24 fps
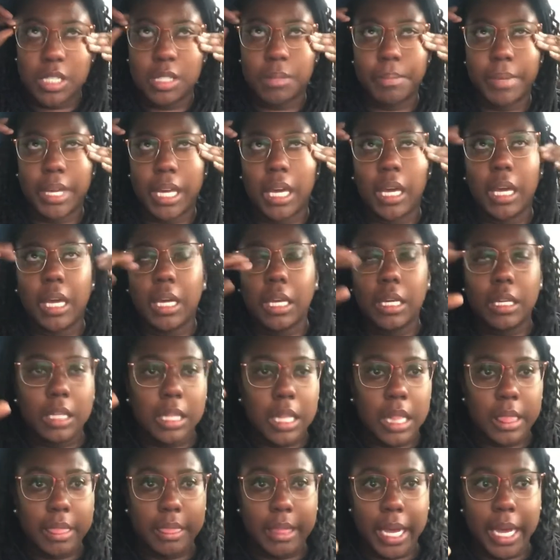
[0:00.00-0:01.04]
be
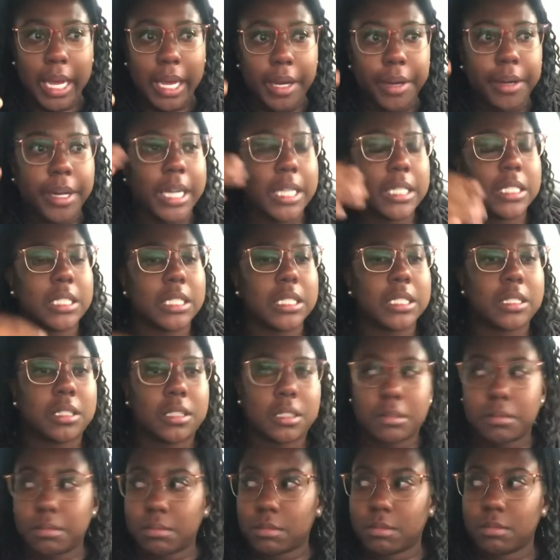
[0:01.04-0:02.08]
there and
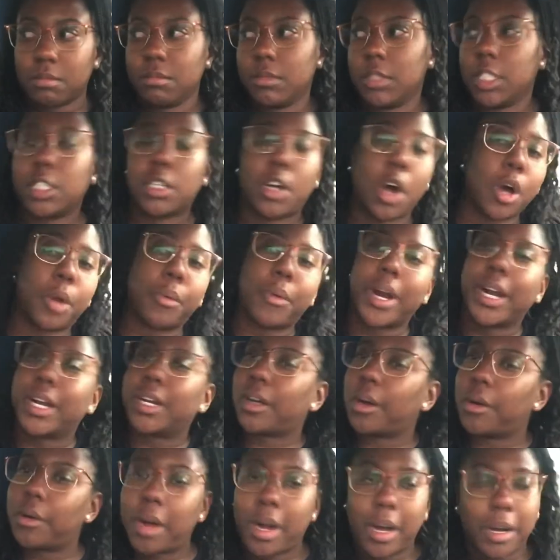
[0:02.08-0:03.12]
just go to work,
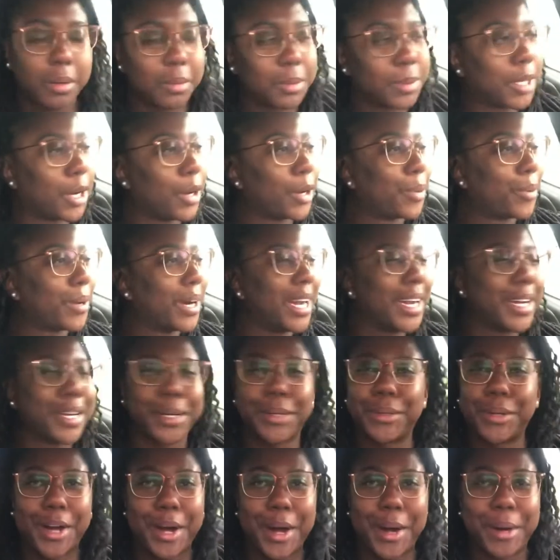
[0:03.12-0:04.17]
go home, go to work,
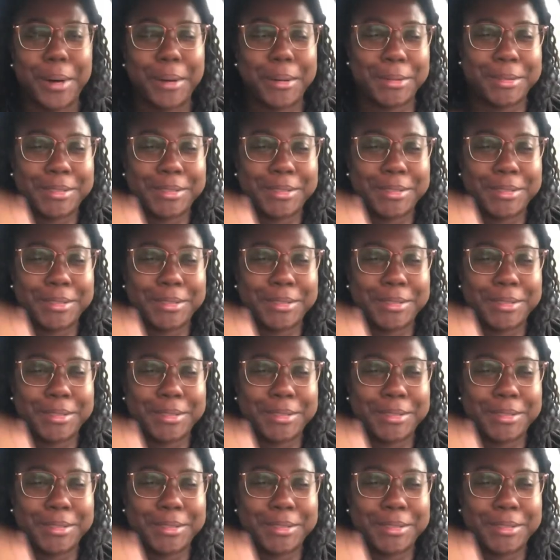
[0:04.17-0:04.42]
go home.